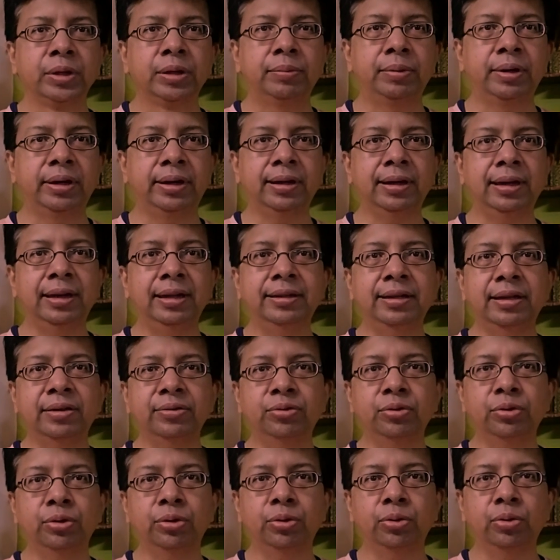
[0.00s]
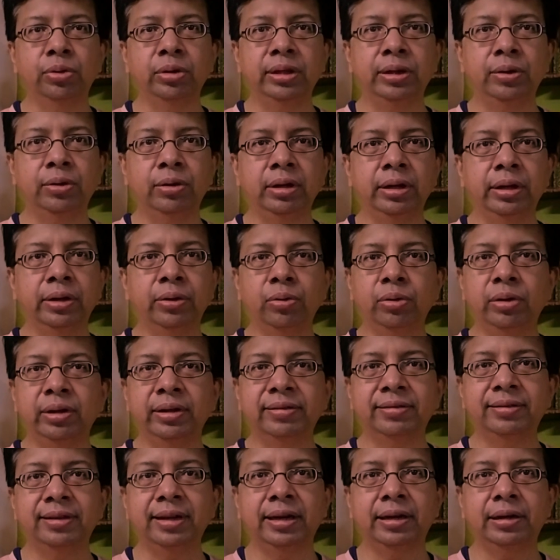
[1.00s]
But really, there's no rule. The only rule
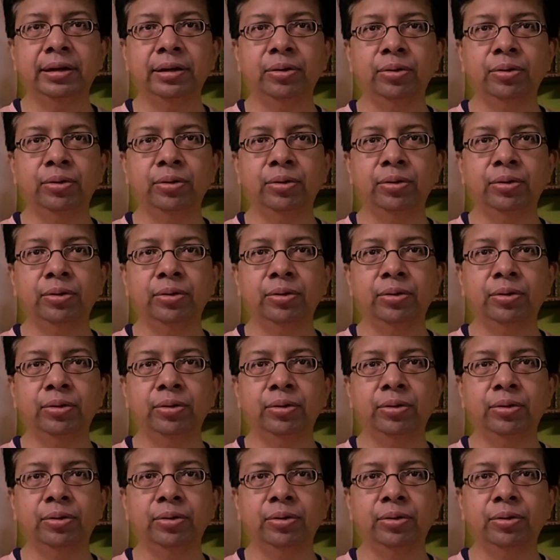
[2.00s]
is that,